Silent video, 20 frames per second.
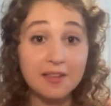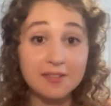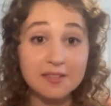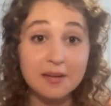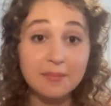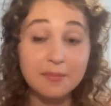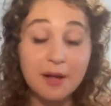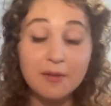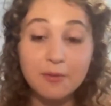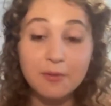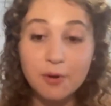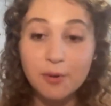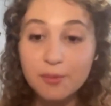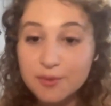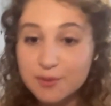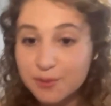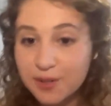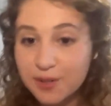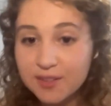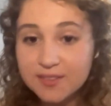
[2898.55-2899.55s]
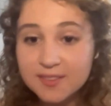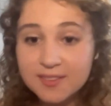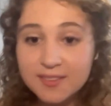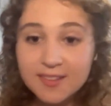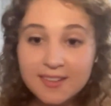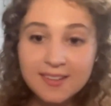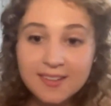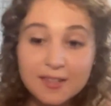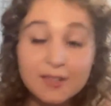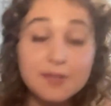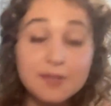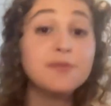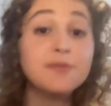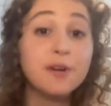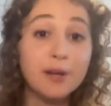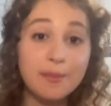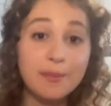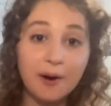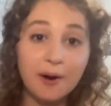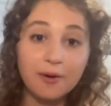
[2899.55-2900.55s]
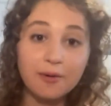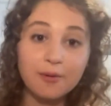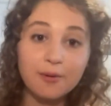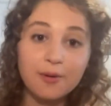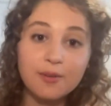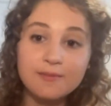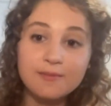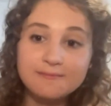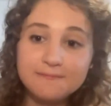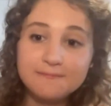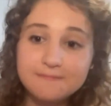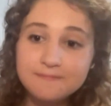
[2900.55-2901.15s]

as that platform as well. It's very powerful.